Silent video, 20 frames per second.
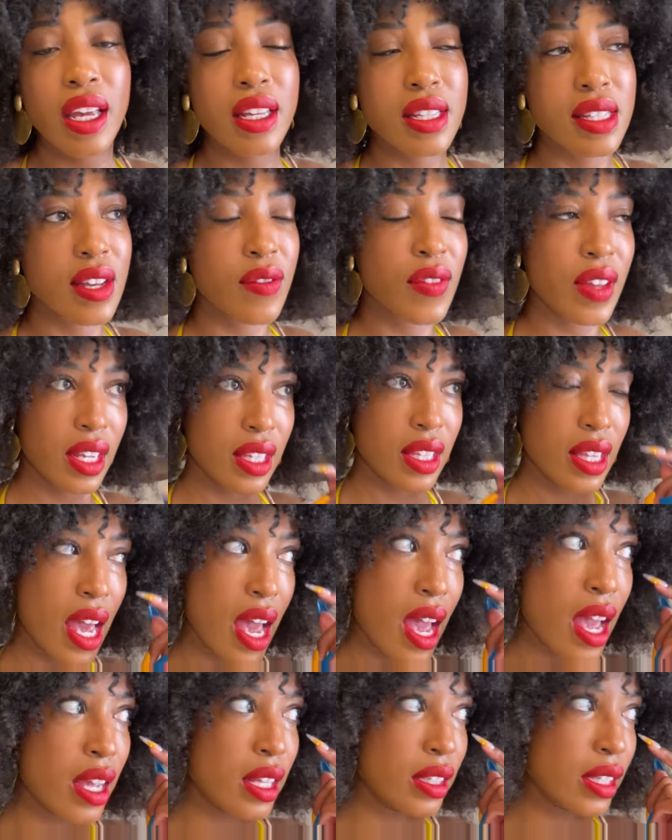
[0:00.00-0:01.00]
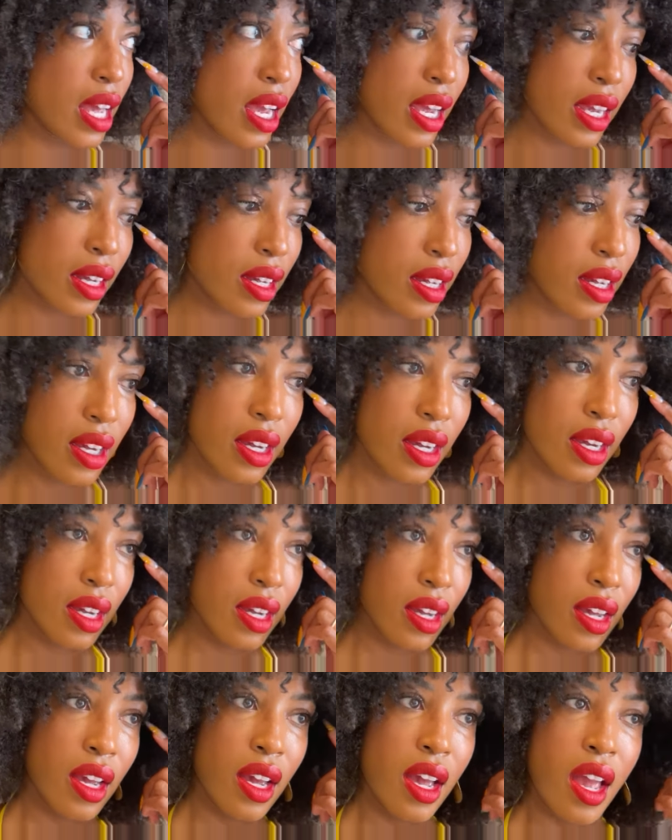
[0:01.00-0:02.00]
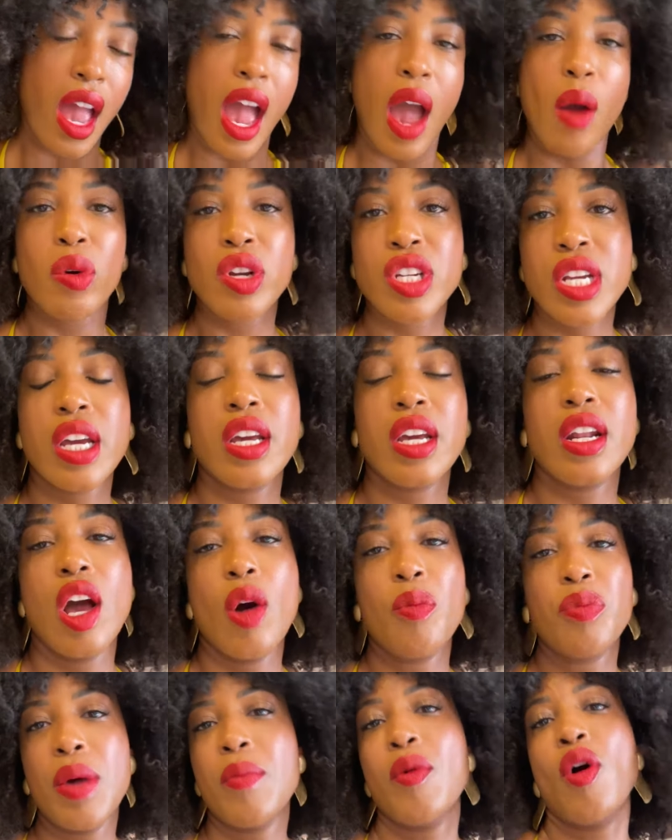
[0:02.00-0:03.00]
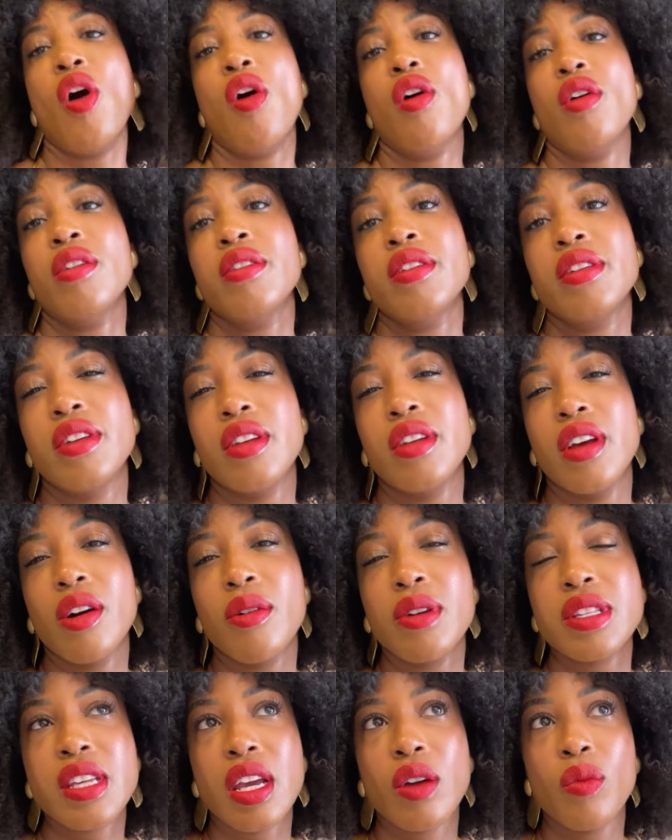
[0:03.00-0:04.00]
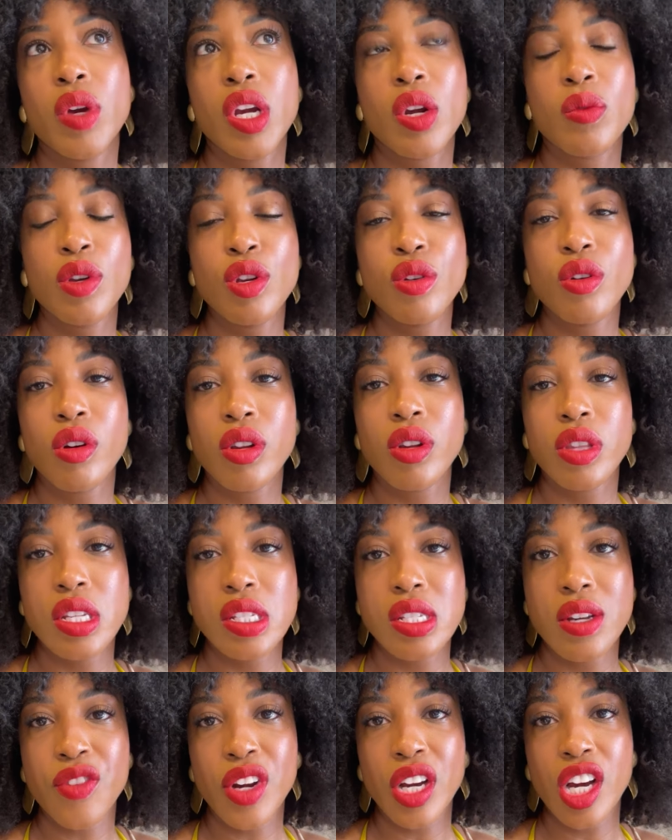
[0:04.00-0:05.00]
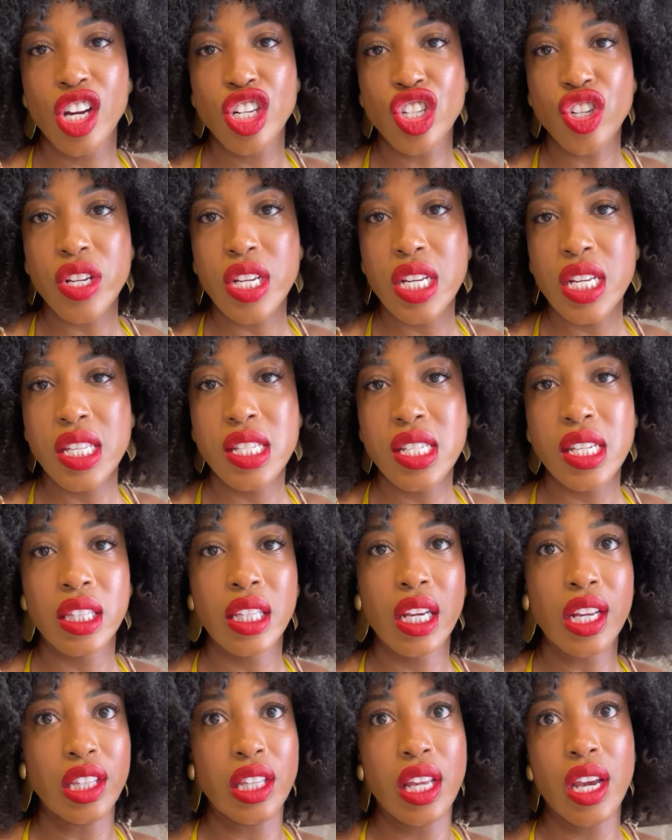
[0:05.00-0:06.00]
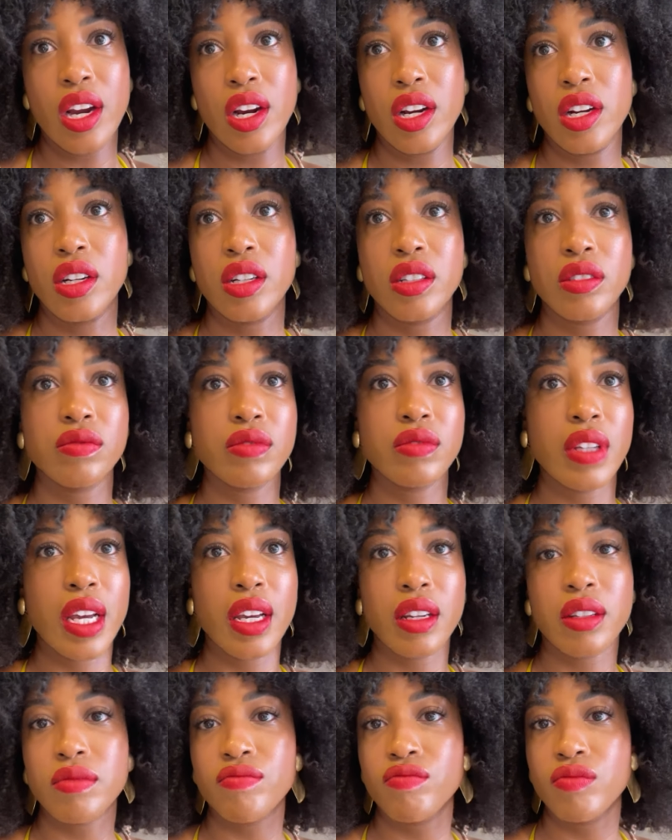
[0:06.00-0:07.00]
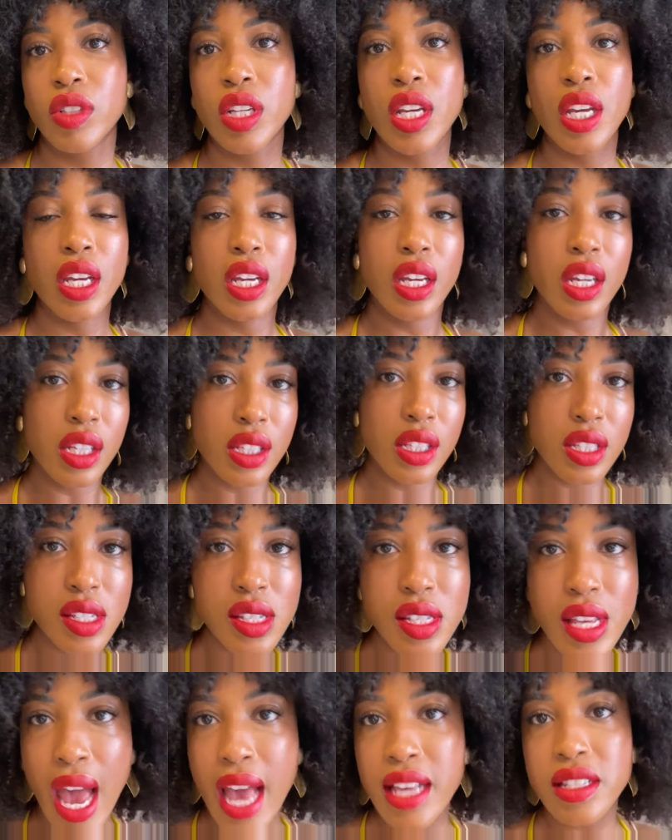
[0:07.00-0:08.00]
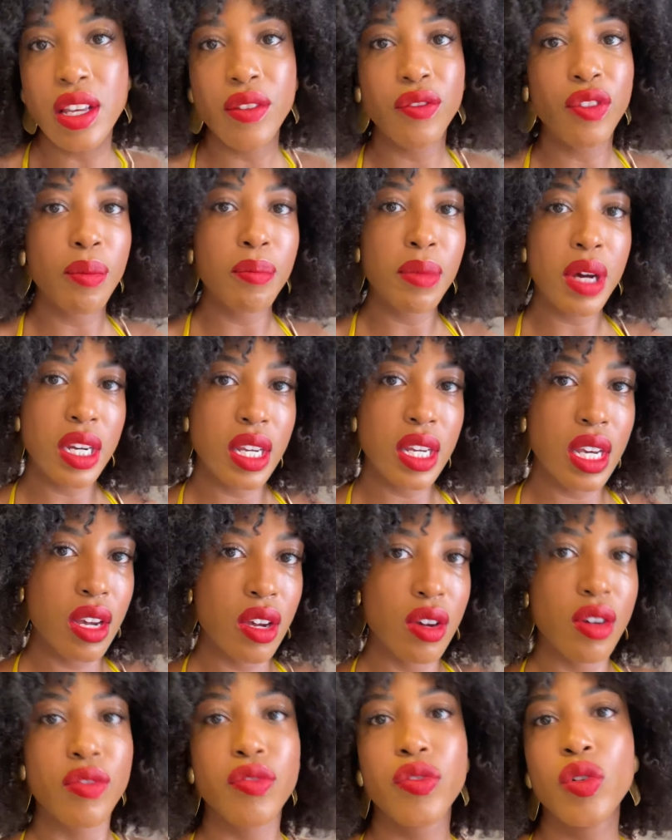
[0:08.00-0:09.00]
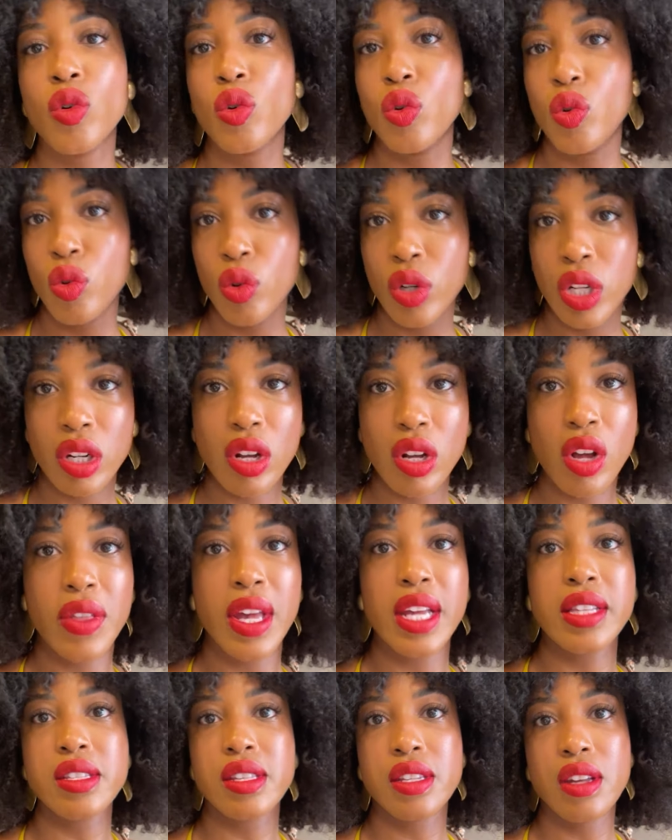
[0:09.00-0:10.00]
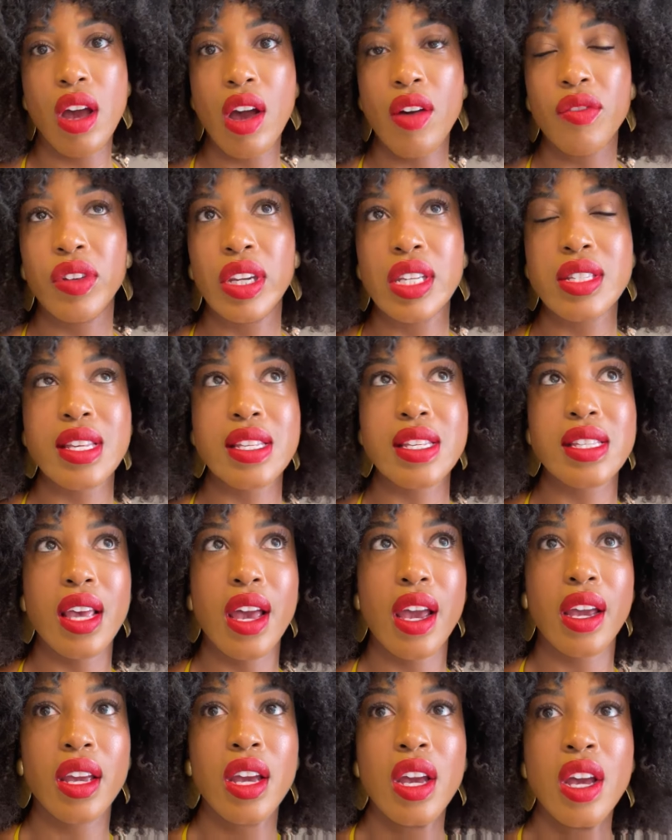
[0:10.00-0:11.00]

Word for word: and stuff like that. And like, I wish I could help them all. You know, it's like weird when you go to these different countries and then there are like kids asking for money or food and all that stuff. And it's just like,